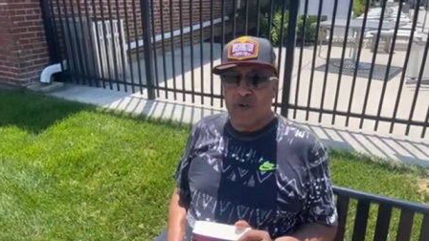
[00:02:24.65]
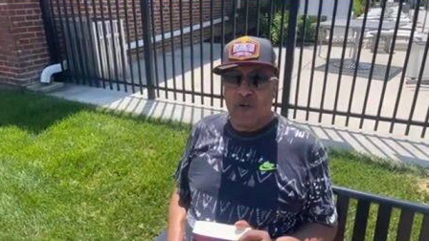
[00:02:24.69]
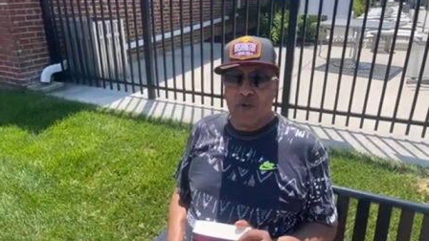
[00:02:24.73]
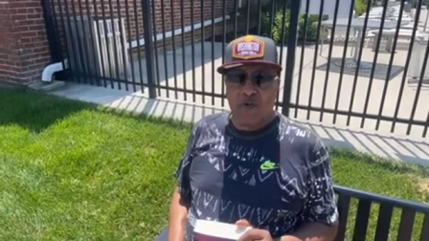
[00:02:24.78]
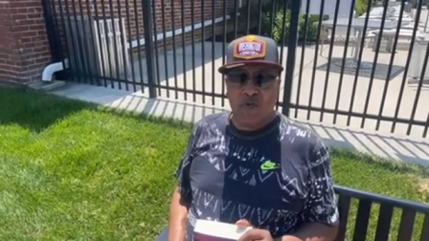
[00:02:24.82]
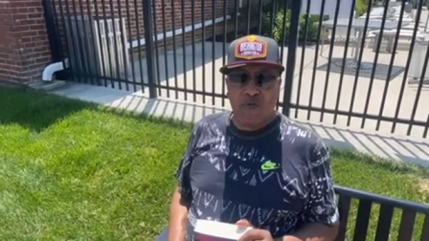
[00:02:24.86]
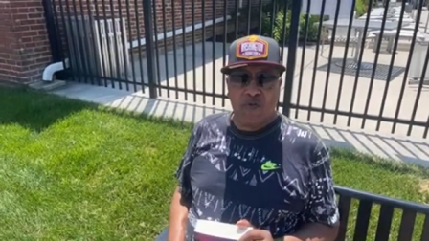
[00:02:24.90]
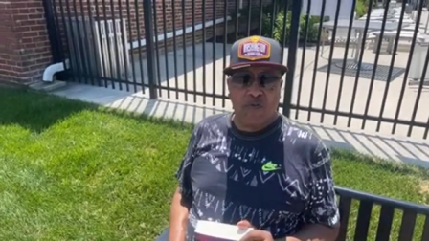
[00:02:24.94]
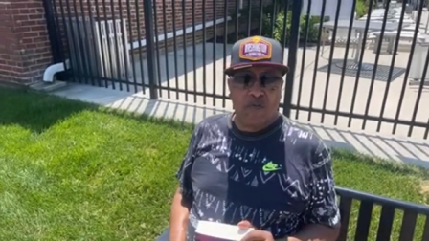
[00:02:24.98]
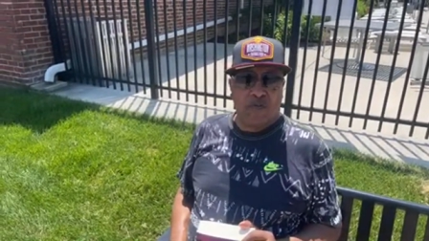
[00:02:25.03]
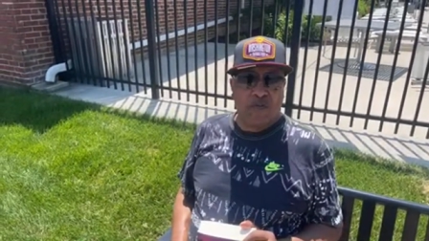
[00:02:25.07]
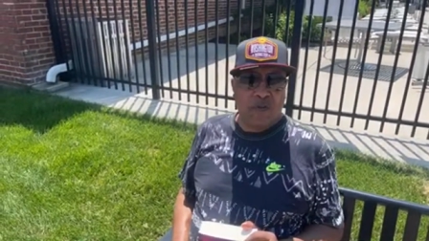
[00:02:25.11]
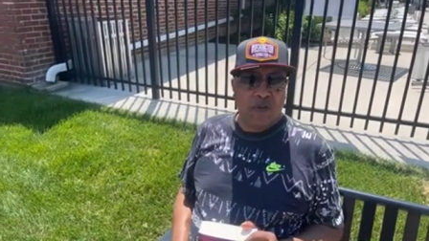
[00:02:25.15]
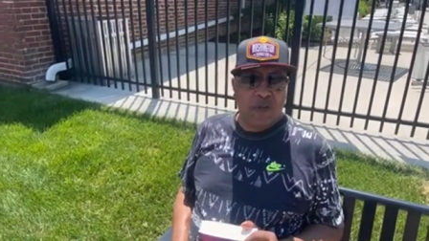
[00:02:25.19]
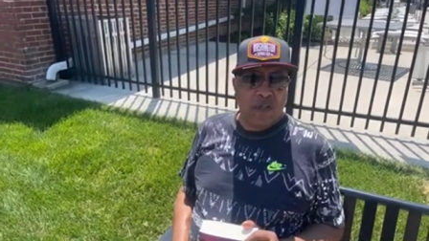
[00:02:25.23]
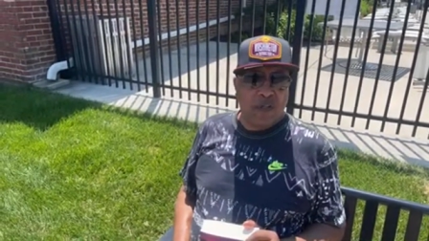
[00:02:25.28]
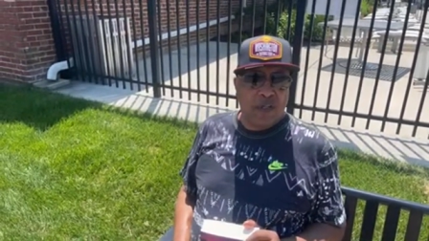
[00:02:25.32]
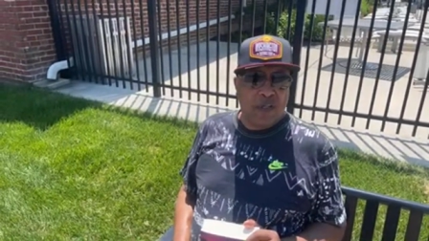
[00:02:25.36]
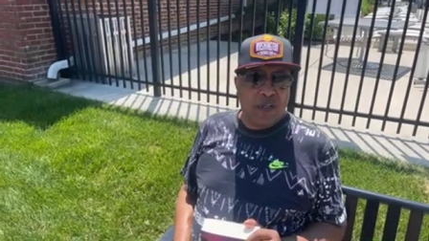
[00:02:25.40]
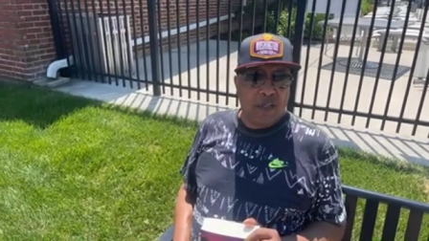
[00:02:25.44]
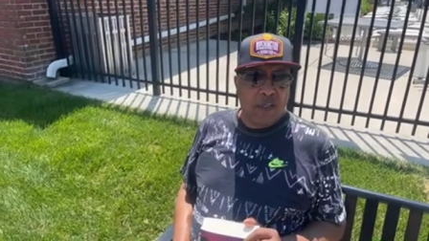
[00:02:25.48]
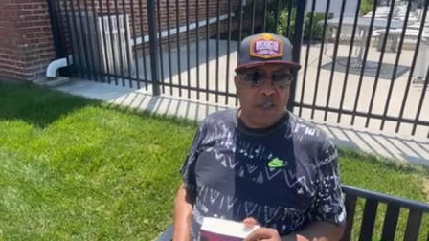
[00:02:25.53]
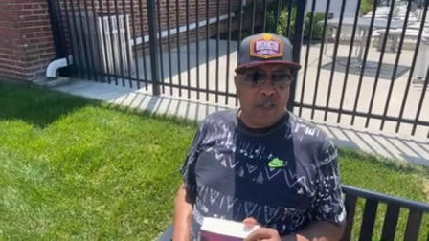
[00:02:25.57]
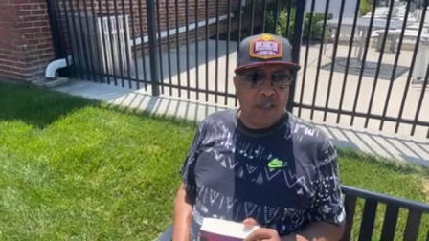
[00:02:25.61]
home,
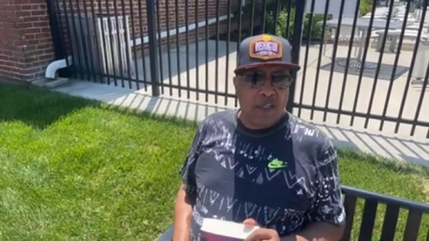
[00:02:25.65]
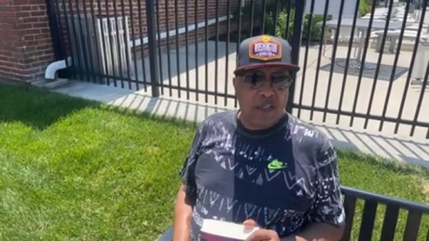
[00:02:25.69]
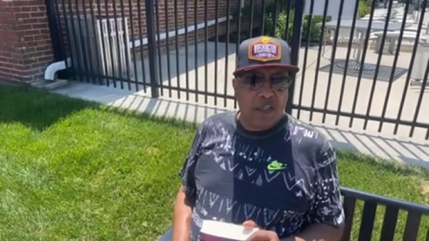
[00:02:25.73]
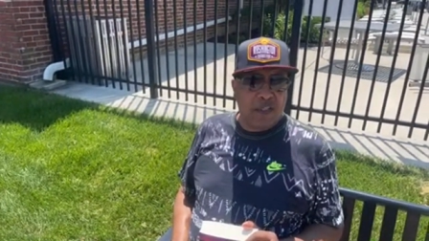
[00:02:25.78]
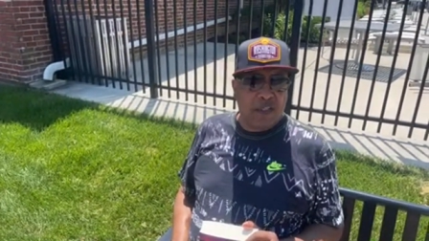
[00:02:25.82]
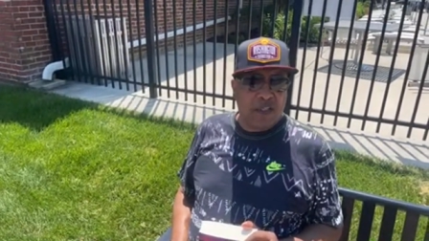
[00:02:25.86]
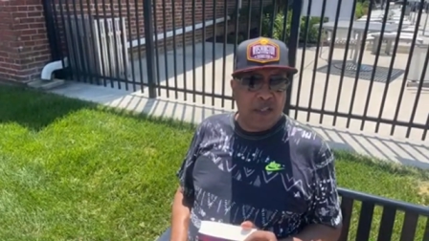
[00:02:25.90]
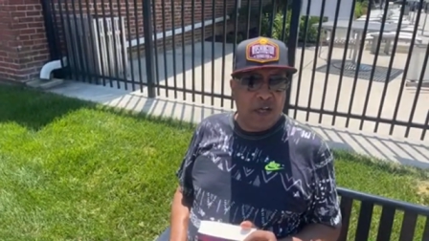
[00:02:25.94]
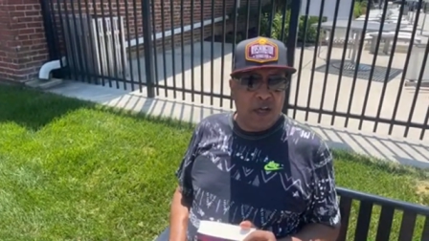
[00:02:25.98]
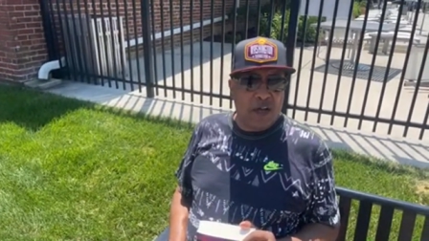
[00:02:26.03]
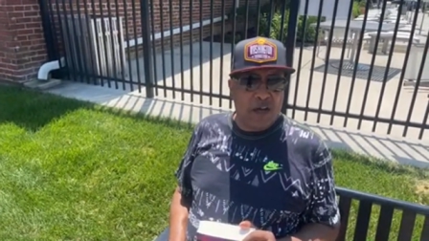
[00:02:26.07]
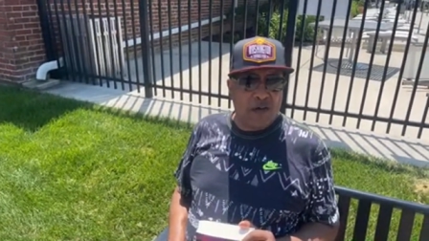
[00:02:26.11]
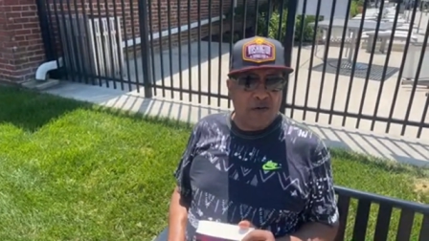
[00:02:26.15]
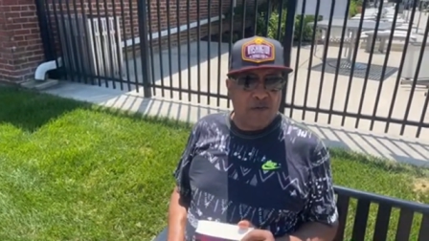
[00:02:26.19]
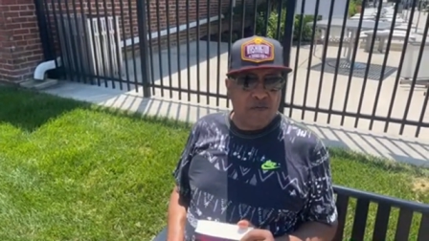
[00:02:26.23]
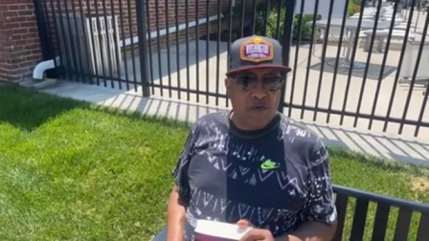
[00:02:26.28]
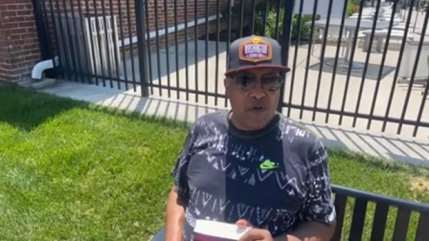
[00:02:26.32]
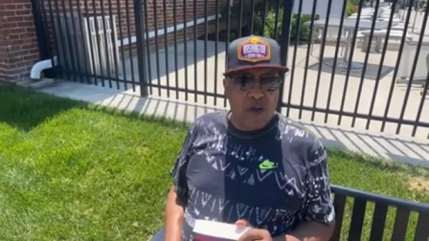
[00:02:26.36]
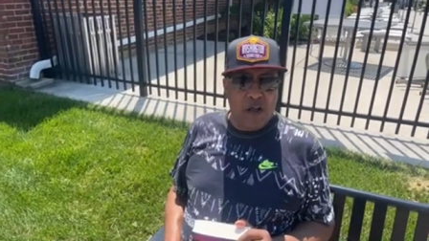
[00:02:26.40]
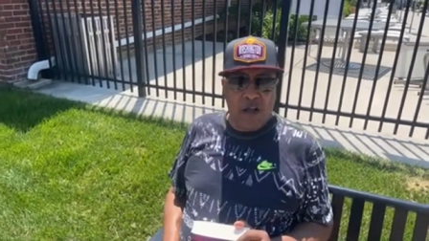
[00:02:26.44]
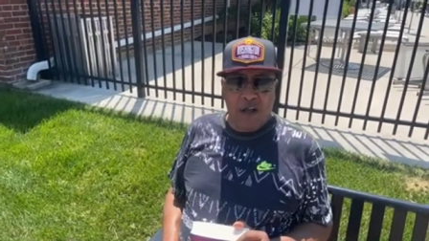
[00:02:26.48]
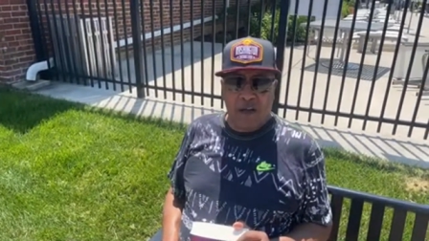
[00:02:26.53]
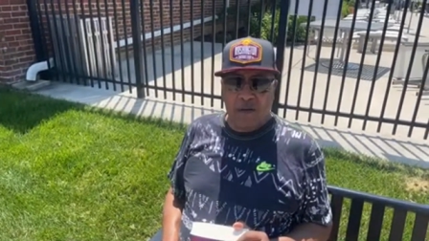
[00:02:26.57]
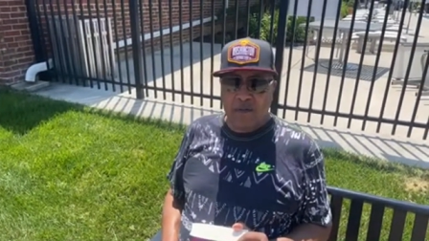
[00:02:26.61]
he started
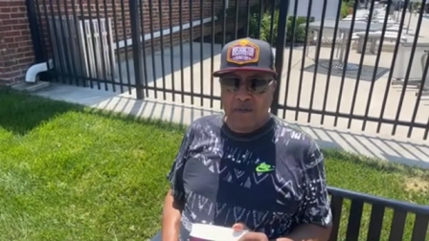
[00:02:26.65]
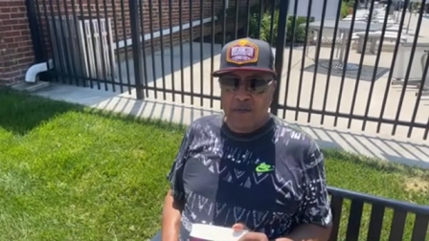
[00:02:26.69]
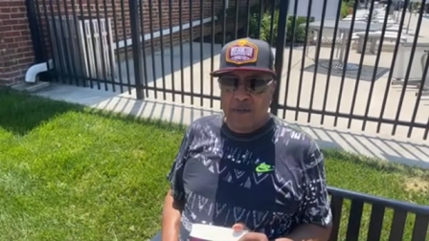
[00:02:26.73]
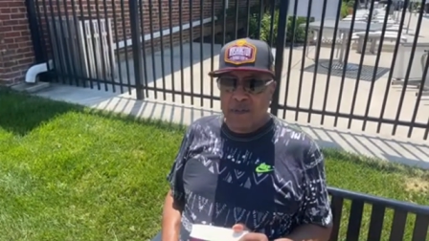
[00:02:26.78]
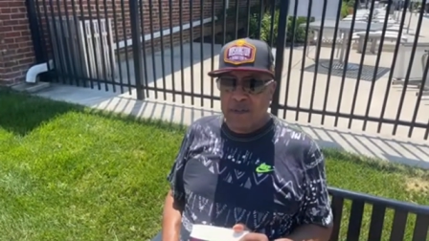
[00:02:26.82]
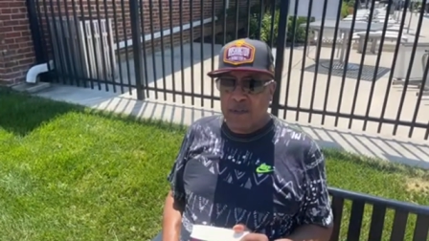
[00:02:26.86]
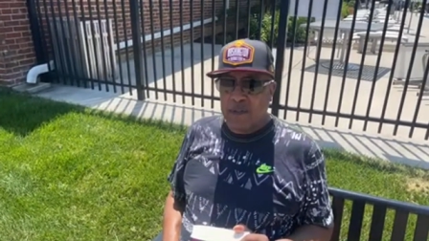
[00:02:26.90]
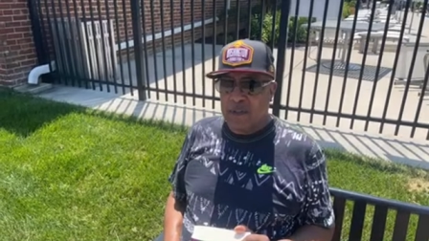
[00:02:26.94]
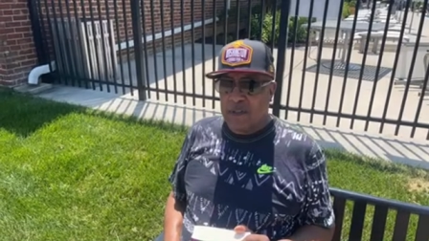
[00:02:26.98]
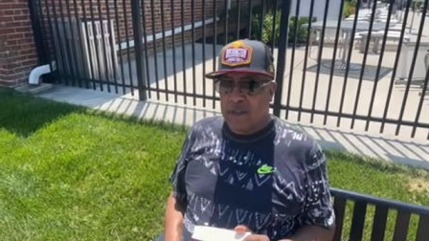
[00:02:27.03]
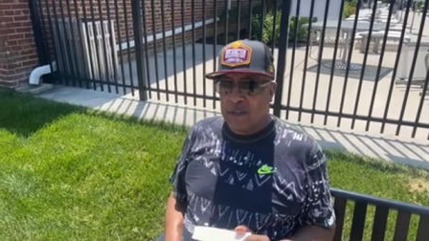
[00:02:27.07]
robbing.